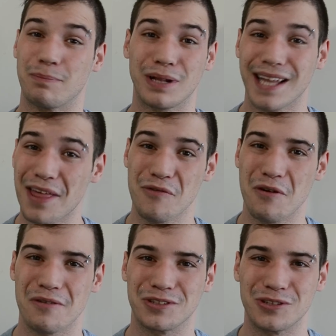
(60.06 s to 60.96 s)

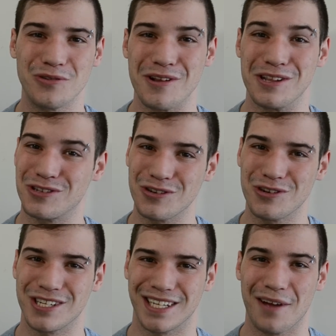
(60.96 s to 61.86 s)
plethora of students
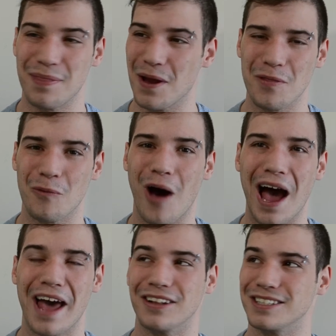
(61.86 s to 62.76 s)
searching out there in the
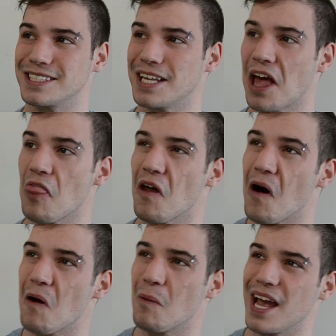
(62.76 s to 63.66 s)
wilds, the
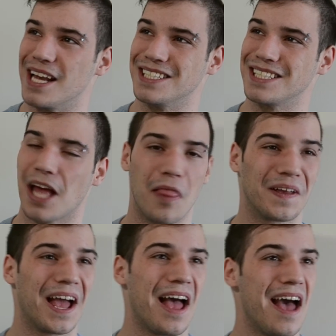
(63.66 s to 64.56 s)
hallways,
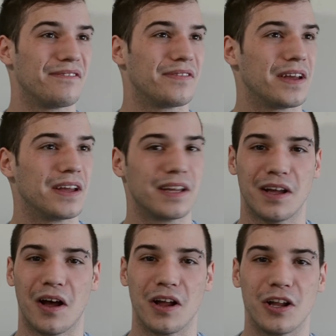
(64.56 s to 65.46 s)
the calf,
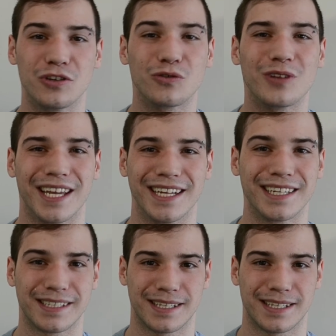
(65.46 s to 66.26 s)
drooling